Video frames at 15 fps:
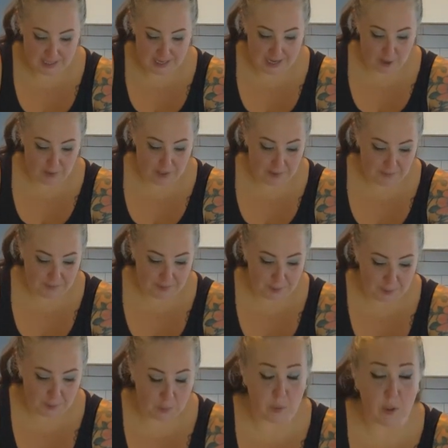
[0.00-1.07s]
Now, if
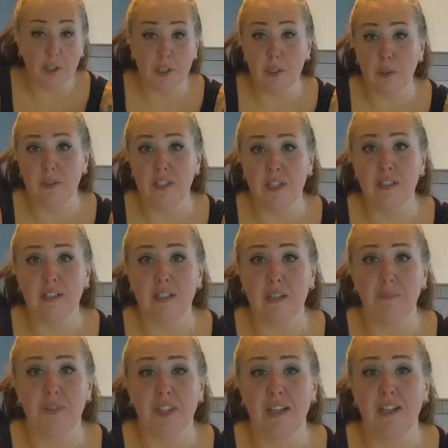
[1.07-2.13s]
you were using
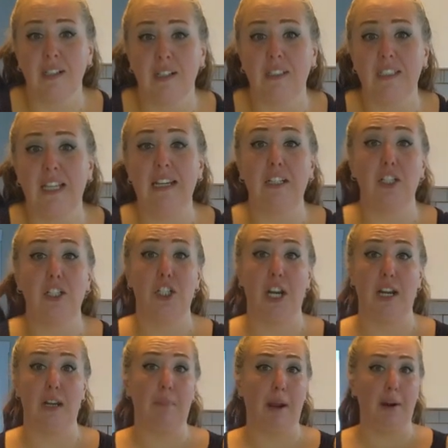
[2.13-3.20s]
something like
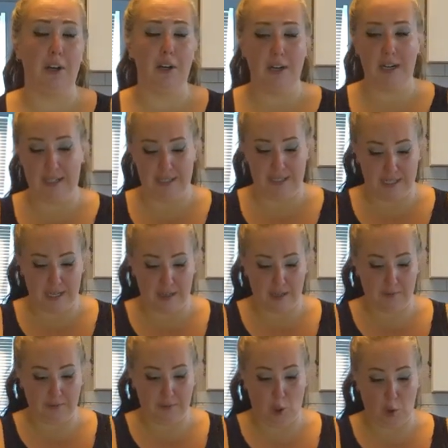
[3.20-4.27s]
shea butter
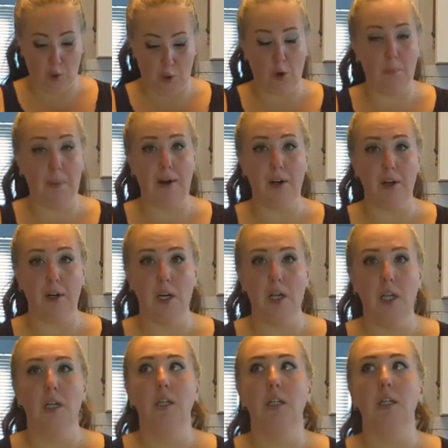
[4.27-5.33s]
instead of cocoa
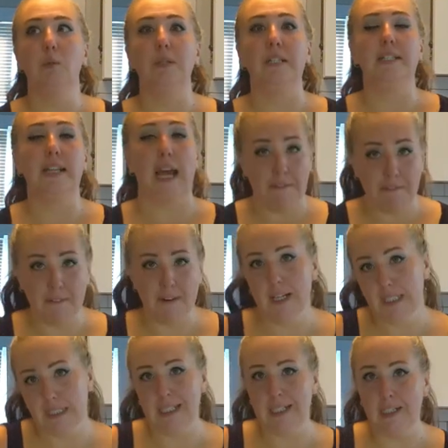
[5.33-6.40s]
butter, you
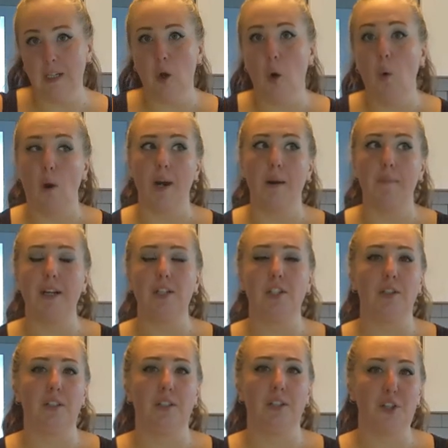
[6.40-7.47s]
definitely want to make
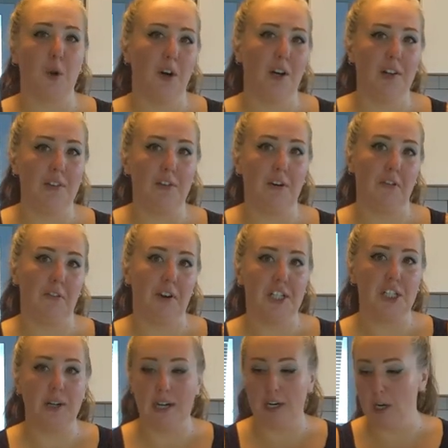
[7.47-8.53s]
sure that you store it in the
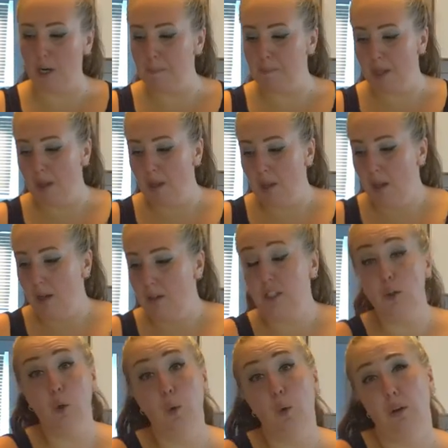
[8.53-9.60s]
refrigerator
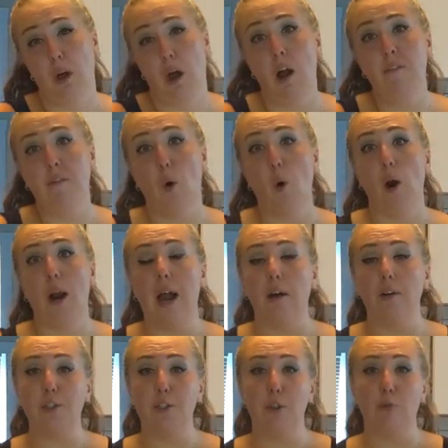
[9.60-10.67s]
to cool off, or
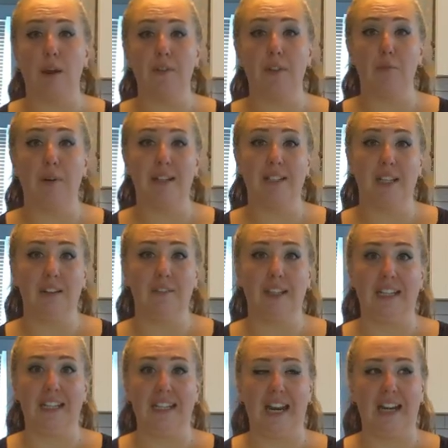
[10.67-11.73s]
else you run the risk
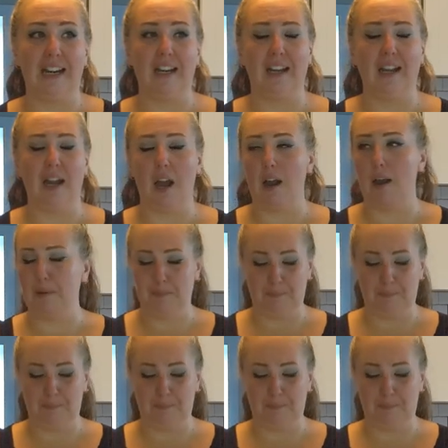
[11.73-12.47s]
of it getting